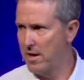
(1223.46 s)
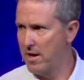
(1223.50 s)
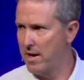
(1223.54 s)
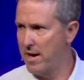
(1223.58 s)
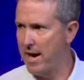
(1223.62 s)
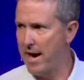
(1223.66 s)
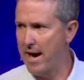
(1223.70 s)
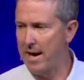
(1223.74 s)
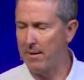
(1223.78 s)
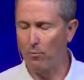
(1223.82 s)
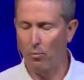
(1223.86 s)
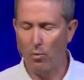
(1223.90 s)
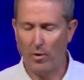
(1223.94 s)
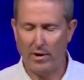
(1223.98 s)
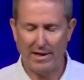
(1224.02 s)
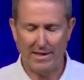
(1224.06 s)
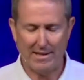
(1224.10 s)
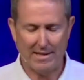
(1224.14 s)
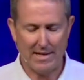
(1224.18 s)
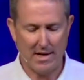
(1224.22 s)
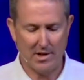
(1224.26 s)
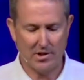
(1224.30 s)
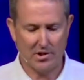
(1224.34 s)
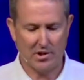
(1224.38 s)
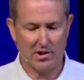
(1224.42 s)
And what it
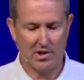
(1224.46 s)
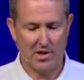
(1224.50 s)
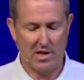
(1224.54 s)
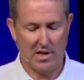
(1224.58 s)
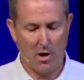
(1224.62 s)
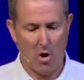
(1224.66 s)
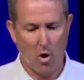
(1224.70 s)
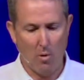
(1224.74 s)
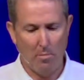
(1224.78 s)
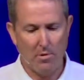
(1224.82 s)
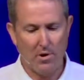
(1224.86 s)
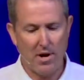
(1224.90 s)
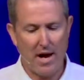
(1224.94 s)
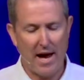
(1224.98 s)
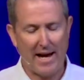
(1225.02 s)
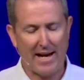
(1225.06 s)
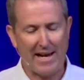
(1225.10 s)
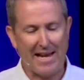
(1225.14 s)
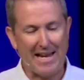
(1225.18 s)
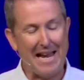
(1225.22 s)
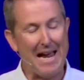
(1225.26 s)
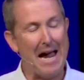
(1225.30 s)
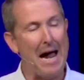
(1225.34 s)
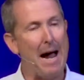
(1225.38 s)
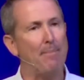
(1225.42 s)
does is Obadiah
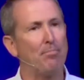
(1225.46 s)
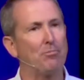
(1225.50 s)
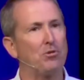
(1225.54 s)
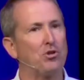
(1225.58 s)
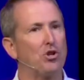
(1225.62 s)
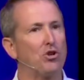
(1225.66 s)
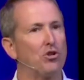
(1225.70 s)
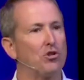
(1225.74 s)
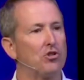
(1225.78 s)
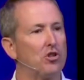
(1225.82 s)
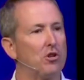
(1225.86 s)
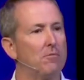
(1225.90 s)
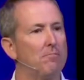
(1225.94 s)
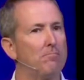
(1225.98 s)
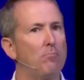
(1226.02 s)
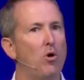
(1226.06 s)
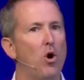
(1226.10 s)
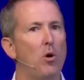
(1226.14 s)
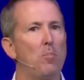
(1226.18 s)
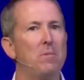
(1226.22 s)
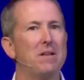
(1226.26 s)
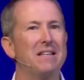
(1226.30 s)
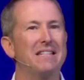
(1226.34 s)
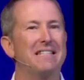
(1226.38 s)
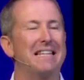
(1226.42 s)
captures the
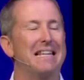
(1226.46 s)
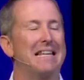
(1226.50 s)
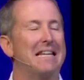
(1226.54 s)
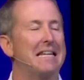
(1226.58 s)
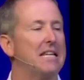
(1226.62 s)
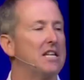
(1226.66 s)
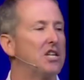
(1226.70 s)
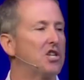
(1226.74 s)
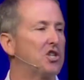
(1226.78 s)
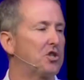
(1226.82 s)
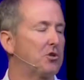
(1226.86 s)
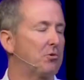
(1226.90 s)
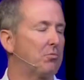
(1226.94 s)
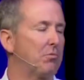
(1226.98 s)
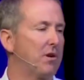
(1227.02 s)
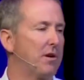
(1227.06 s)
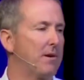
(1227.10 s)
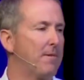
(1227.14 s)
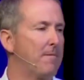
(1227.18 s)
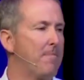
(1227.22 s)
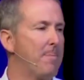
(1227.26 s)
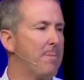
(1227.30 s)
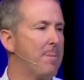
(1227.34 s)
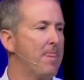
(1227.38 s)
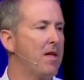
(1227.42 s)
moment in history
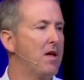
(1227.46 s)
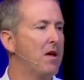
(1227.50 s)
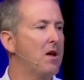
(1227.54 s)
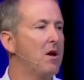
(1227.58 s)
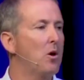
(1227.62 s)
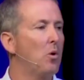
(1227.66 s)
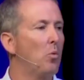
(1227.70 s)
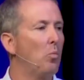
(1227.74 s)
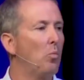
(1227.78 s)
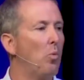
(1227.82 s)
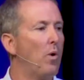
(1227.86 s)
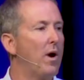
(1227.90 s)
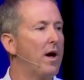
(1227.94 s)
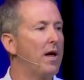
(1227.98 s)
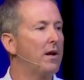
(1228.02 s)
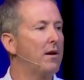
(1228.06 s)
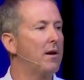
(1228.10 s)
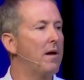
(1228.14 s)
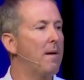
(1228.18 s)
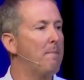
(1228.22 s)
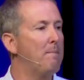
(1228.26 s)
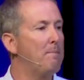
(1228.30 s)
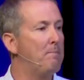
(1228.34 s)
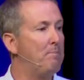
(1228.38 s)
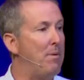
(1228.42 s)
when
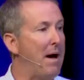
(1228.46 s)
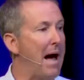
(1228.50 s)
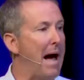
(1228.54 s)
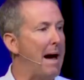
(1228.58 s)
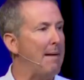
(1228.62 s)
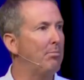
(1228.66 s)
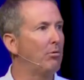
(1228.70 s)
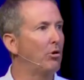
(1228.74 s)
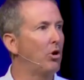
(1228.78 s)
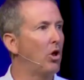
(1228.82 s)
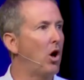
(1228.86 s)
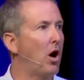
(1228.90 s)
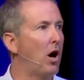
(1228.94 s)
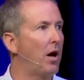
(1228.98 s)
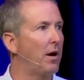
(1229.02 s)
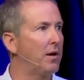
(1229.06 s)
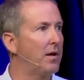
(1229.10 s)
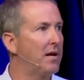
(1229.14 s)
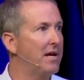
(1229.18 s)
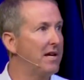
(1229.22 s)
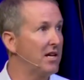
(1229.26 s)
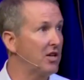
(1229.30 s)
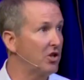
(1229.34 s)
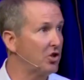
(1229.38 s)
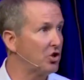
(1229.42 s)
Babylon
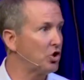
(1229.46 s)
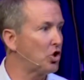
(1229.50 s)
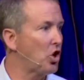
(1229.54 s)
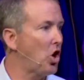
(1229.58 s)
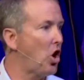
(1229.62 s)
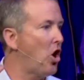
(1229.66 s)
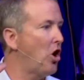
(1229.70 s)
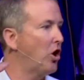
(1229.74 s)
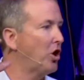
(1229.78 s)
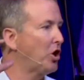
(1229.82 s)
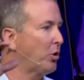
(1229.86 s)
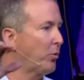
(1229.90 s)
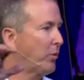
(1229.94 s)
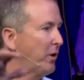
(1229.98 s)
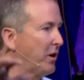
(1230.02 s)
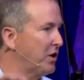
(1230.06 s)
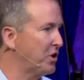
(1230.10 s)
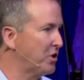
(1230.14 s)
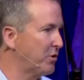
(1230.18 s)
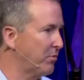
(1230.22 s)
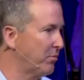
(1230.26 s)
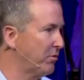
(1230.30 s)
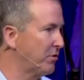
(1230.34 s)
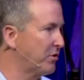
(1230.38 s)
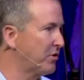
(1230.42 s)
is conquering
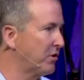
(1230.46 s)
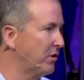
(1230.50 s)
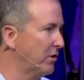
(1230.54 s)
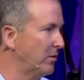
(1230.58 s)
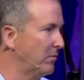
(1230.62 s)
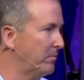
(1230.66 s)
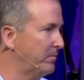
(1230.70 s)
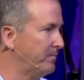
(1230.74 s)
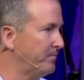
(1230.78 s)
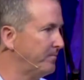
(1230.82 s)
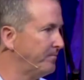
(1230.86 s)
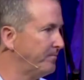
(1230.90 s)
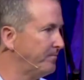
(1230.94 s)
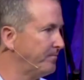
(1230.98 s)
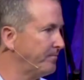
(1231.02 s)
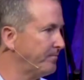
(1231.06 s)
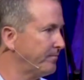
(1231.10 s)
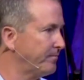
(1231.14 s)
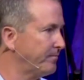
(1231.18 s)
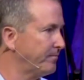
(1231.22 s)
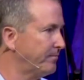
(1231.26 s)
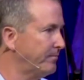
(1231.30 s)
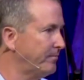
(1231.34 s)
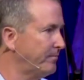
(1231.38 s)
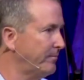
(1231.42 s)
Jerusalem.
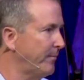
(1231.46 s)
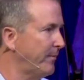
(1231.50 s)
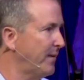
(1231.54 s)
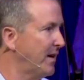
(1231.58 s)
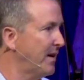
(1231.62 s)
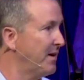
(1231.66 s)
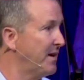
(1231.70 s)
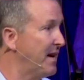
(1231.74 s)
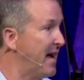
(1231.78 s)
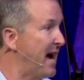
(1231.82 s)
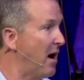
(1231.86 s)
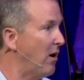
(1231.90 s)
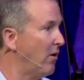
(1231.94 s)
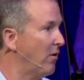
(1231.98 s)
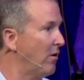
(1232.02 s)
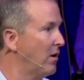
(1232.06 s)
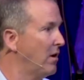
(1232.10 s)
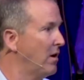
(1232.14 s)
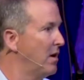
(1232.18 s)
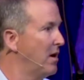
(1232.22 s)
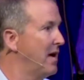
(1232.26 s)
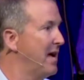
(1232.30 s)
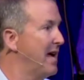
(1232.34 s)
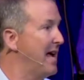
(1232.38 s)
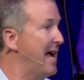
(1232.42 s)
Now,
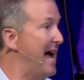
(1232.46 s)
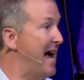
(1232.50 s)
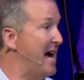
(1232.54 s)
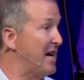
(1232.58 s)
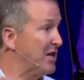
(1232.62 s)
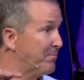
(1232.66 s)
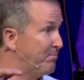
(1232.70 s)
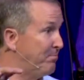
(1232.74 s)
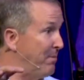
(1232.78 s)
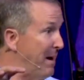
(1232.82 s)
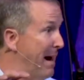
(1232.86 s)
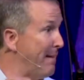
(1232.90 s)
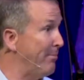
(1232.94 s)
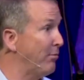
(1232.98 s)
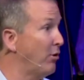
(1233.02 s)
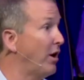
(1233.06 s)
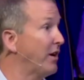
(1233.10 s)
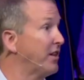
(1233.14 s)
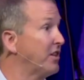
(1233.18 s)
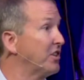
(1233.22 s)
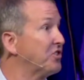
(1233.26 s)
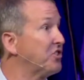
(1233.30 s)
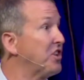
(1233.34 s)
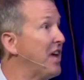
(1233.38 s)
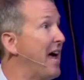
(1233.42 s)
as Babylon
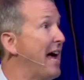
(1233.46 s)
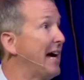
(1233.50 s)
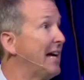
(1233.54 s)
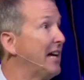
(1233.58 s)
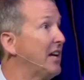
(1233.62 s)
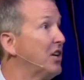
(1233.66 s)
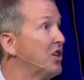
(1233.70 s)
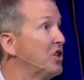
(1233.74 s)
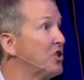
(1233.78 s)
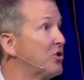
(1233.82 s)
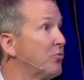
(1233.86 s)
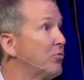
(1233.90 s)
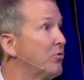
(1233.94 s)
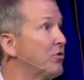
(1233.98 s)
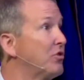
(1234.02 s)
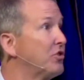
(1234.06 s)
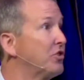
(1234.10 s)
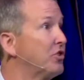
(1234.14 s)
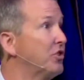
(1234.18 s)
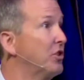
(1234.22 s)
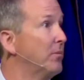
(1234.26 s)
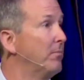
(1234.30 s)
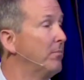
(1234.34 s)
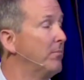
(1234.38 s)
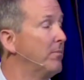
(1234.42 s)
is attacking
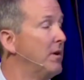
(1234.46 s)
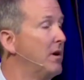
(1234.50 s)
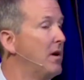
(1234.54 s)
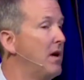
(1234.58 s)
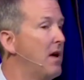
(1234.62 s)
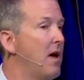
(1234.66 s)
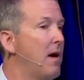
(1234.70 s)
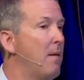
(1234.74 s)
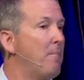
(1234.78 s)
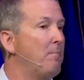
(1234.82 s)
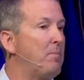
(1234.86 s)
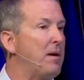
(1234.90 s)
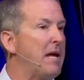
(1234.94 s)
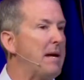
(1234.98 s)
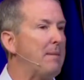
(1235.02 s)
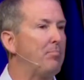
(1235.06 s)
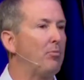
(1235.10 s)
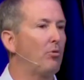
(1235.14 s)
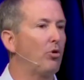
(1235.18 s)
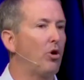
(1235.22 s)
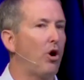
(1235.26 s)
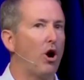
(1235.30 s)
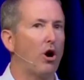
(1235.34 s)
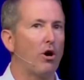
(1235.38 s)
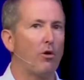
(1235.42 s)
Jerusalem,
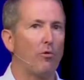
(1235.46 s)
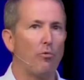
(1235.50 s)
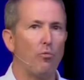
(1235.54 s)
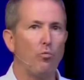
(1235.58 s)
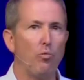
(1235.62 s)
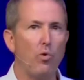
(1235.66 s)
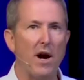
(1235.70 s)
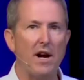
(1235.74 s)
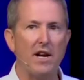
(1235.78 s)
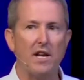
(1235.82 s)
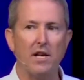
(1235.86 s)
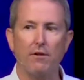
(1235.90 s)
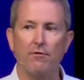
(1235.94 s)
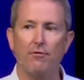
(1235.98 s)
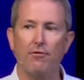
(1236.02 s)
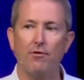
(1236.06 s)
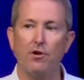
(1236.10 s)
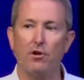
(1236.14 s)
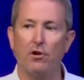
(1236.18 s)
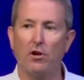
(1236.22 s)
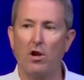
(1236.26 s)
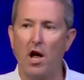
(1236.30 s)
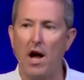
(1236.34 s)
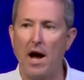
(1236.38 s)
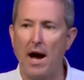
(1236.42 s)
people are running for
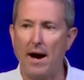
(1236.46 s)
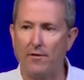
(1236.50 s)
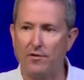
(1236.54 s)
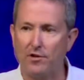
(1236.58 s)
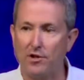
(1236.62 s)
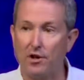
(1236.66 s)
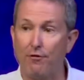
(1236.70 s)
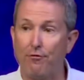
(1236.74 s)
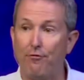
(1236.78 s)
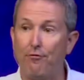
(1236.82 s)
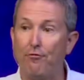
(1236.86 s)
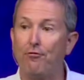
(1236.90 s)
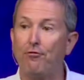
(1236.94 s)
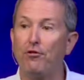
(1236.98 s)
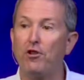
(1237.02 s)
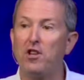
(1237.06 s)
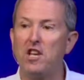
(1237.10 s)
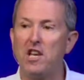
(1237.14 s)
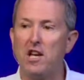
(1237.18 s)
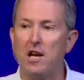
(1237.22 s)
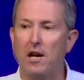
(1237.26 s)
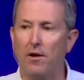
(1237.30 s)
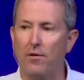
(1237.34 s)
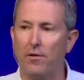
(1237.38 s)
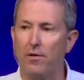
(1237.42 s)
their lives. They're
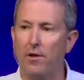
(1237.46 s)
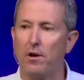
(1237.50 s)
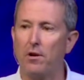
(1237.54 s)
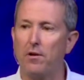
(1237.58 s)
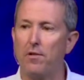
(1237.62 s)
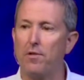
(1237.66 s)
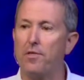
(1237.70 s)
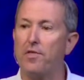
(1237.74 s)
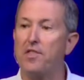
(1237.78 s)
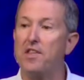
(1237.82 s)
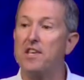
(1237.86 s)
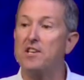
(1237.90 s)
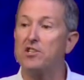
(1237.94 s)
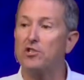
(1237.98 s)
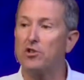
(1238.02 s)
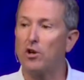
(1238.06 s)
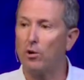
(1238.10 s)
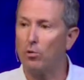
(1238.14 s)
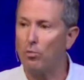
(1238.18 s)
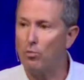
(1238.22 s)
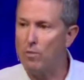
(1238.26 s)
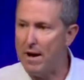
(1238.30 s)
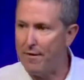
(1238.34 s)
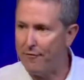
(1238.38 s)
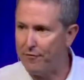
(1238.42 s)
fleeing. They're, these are
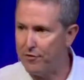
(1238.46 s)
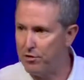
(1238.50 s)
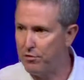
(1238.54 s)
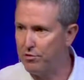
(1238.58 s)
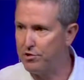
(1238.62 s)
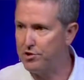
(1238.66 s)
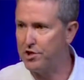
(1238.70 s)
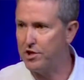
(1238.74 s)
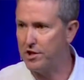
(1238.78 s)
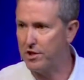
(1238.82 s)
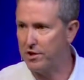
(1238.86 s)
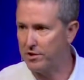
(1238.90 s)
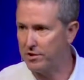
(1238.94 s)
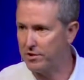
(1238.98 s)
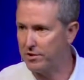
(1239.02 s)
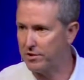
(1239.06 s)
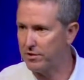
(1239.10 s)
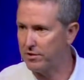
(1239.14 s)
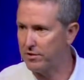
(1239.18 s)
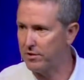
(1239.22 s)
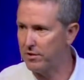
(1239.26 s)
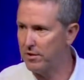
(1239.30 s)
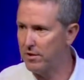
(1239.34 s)
refugees.